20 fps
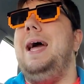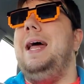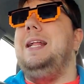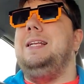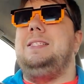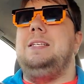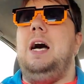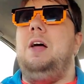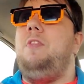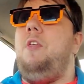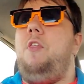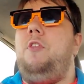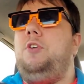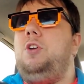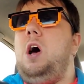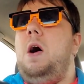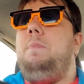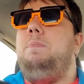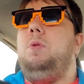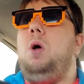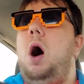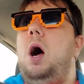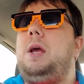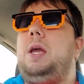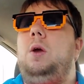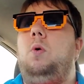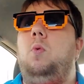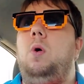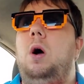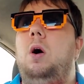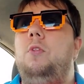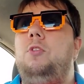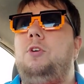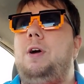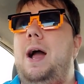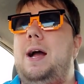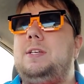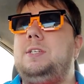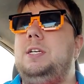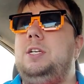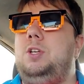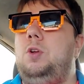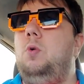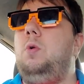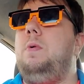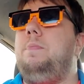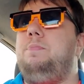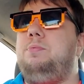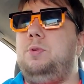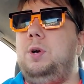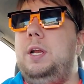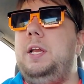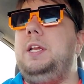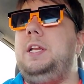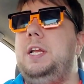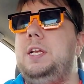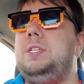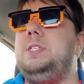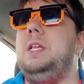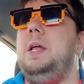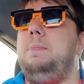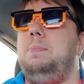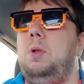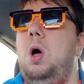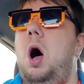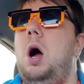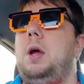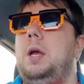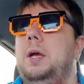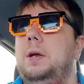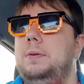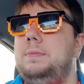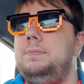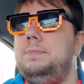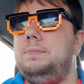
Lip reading: And it's not that they're not blocking well. They're actually doing pretty decent at blocking.